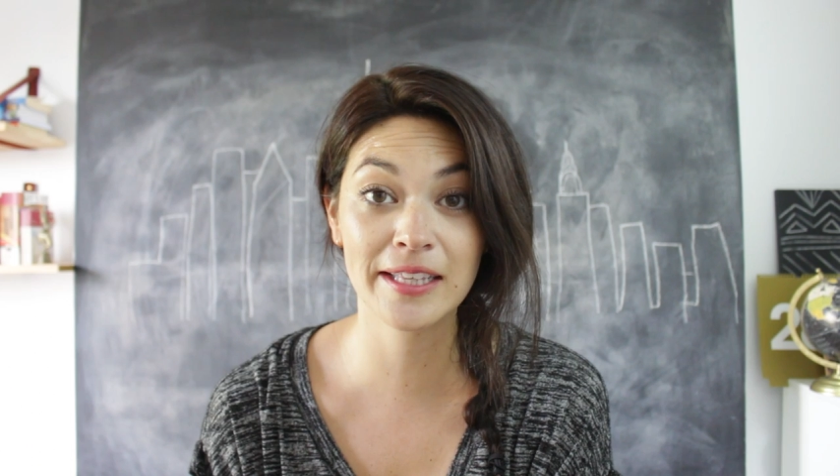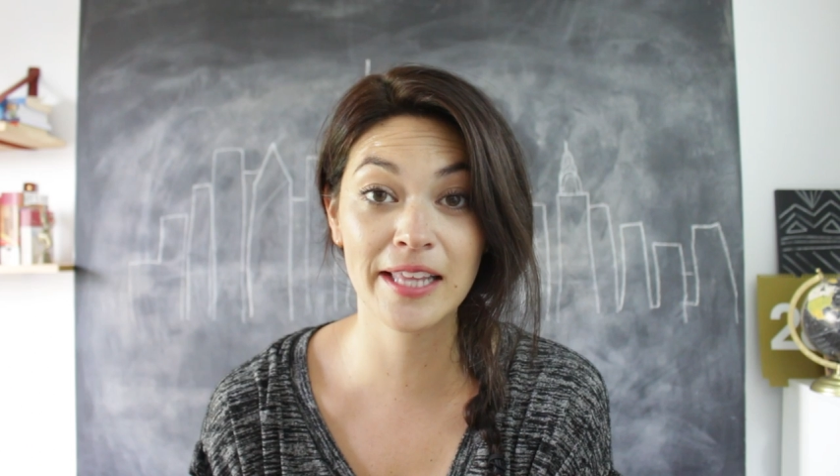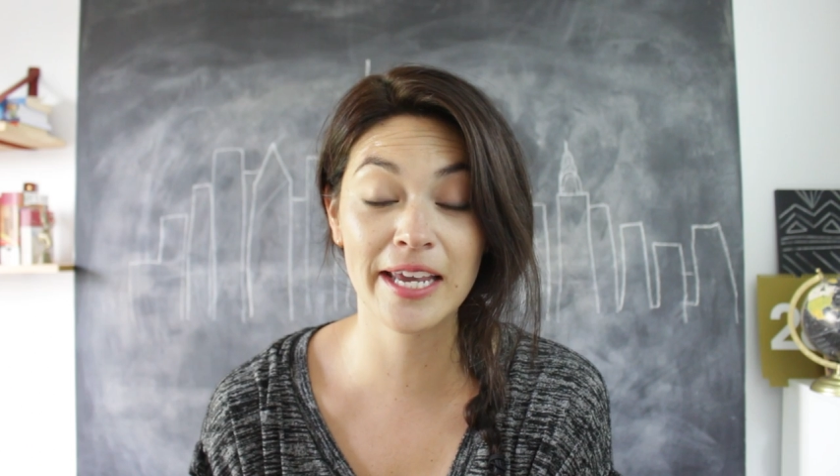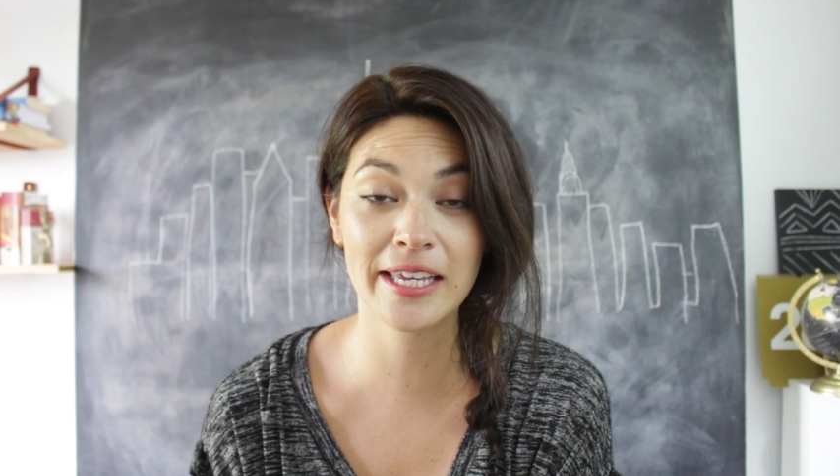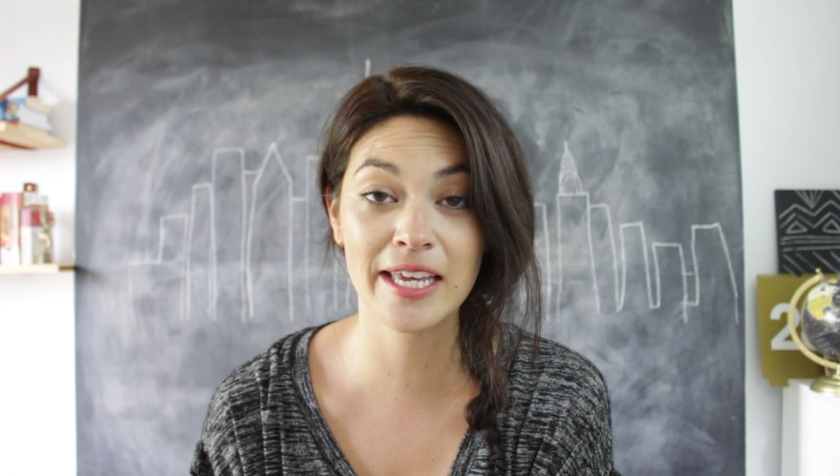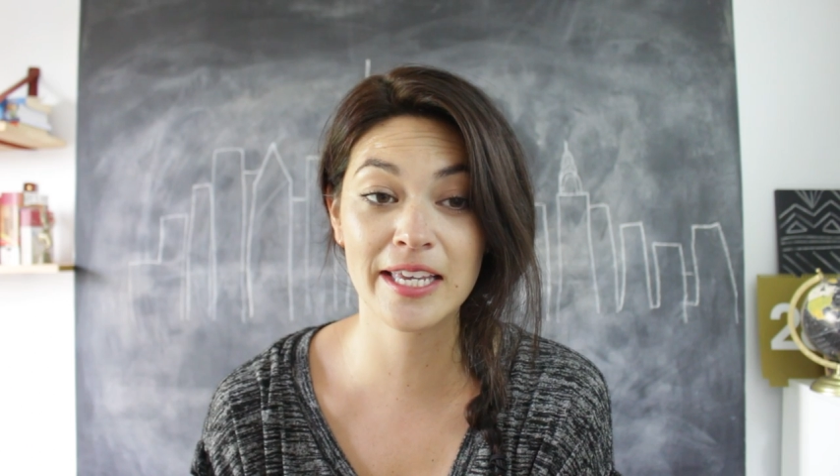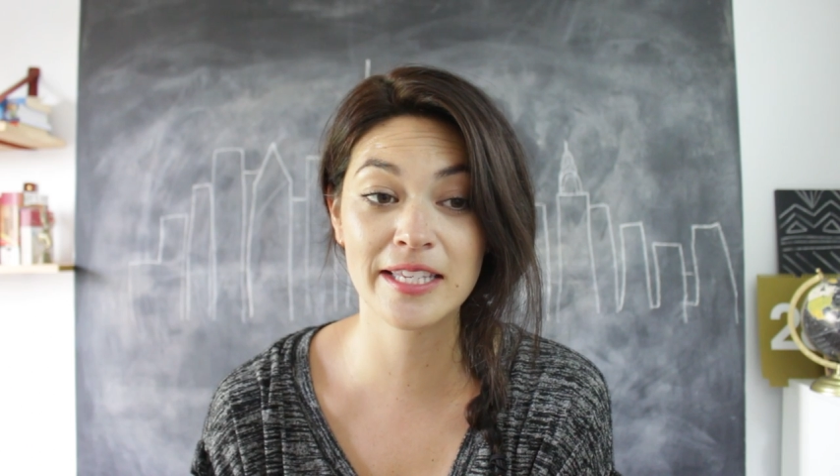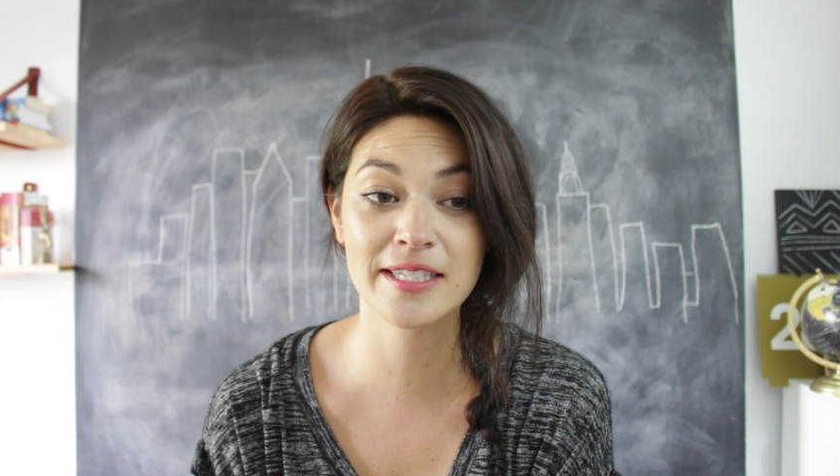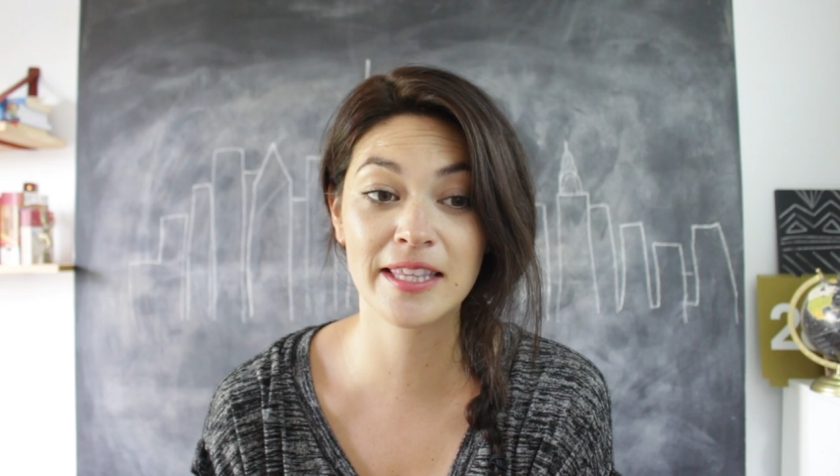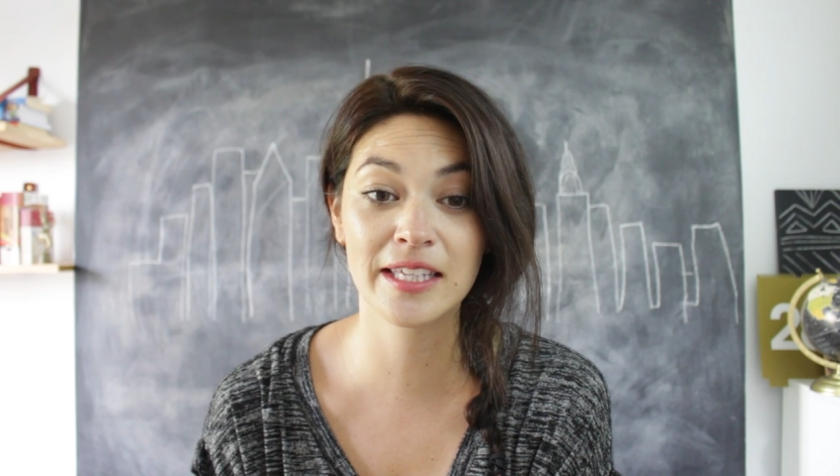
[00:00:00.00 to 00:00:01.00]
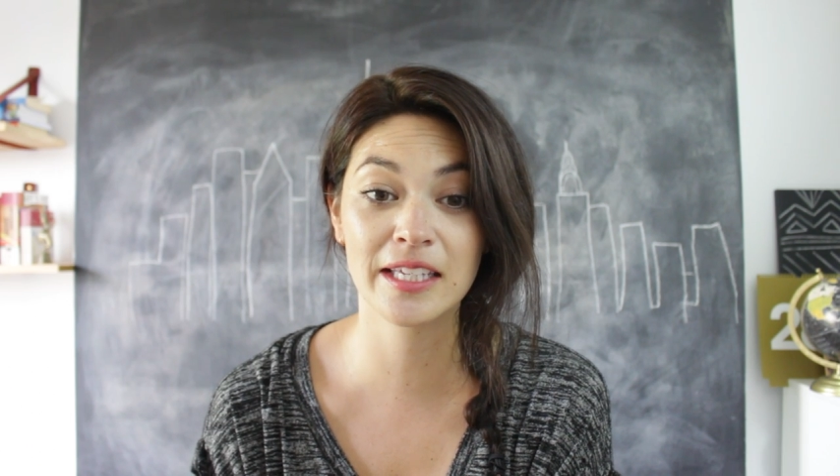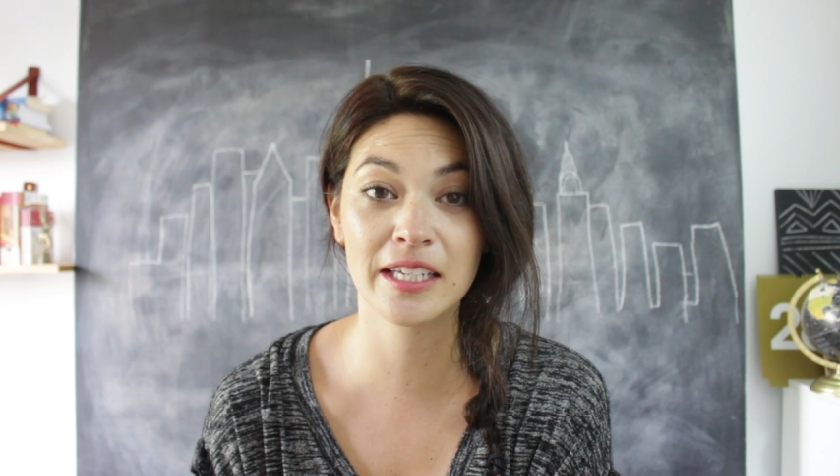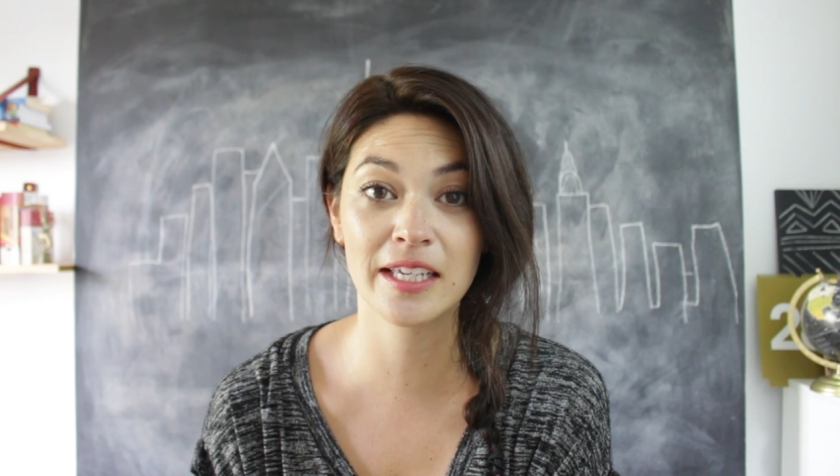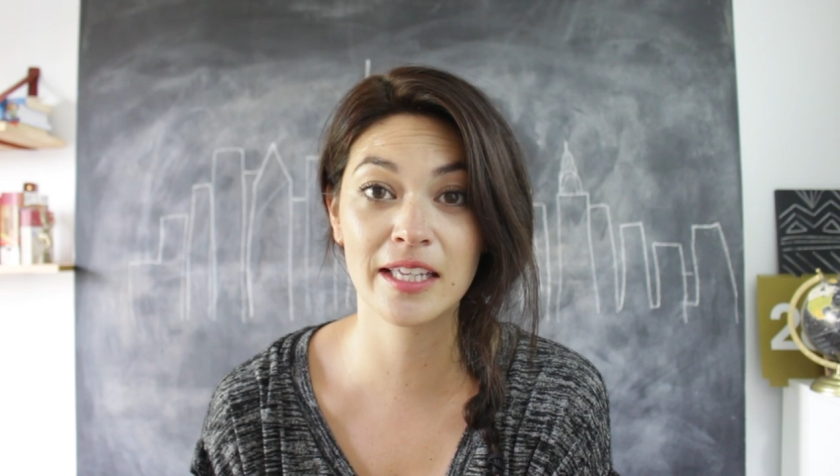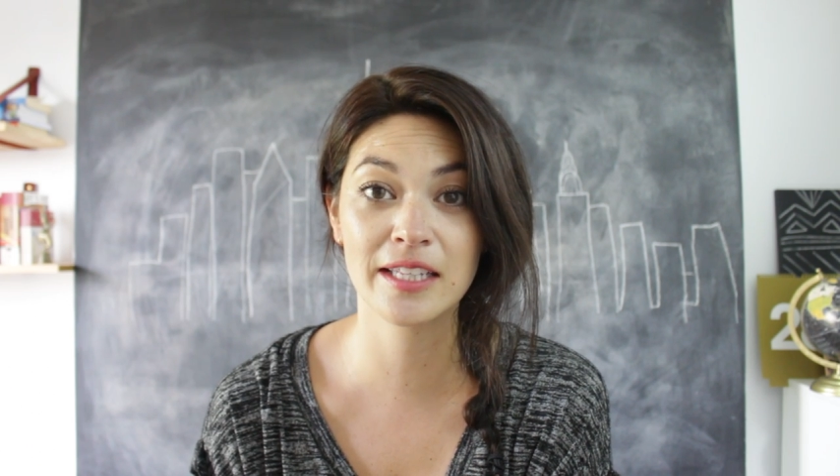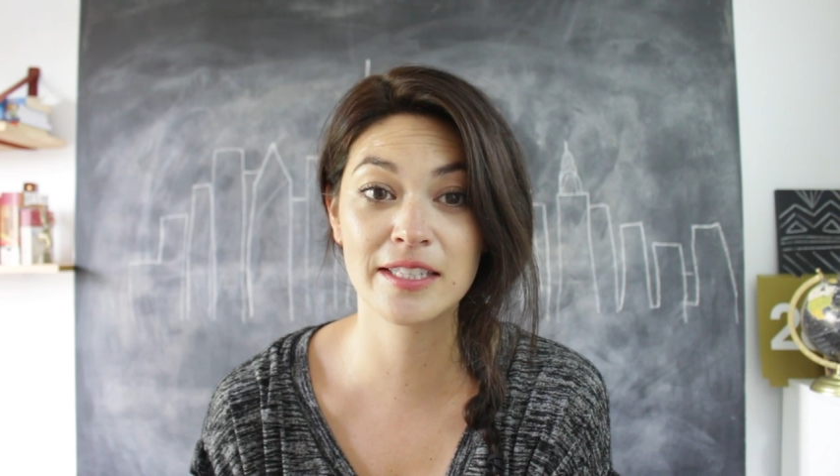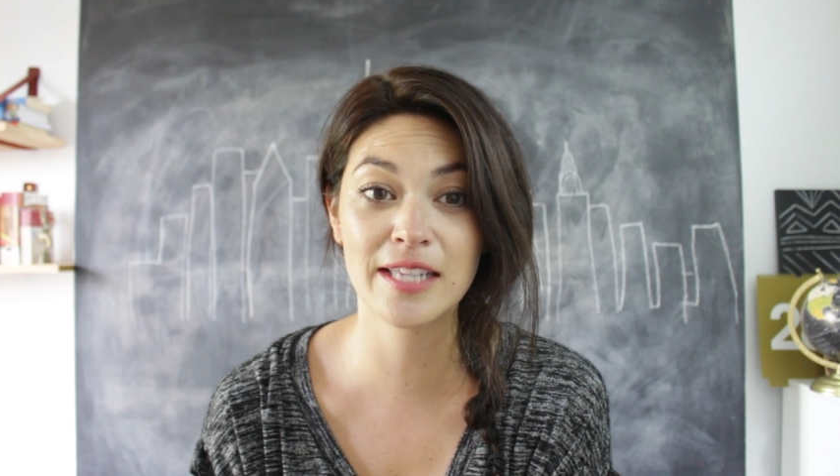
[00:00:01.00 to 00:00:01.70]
that I like is the